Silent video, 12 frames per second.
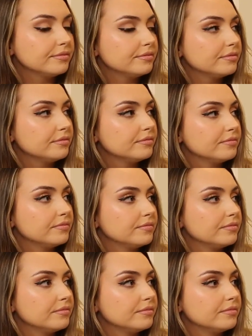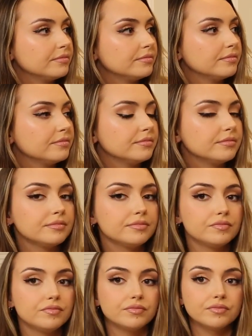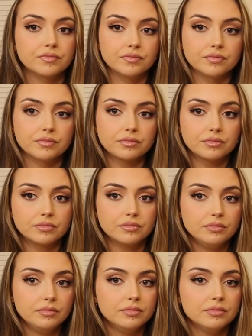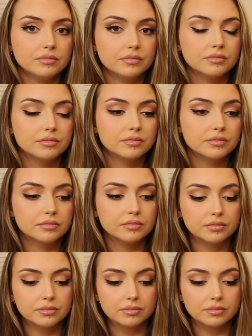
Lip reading: No words are spoken by the person on screen.